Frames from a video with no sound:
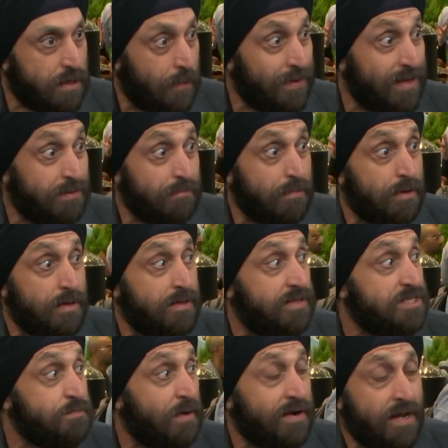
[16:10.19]
I mean,
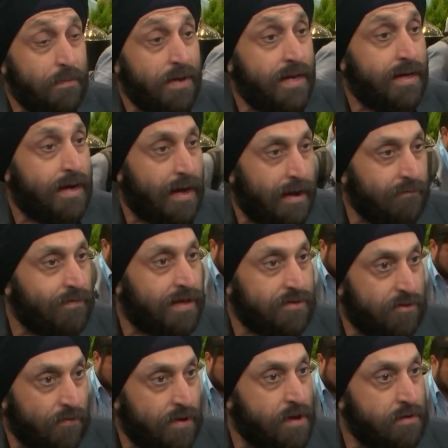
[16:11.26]
this Monday meeting, I have like
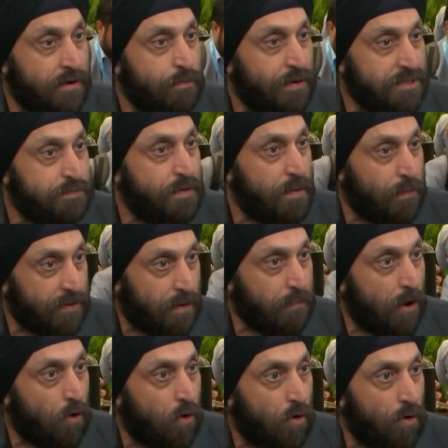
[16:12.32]
300 plus people in
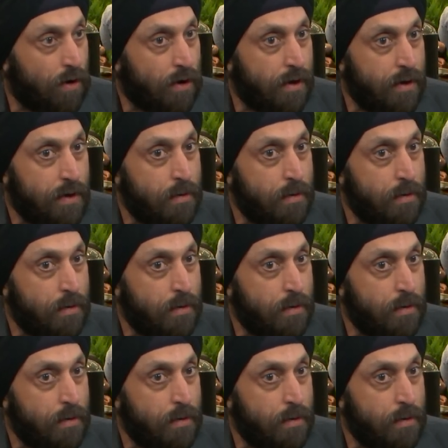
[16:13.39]
my org,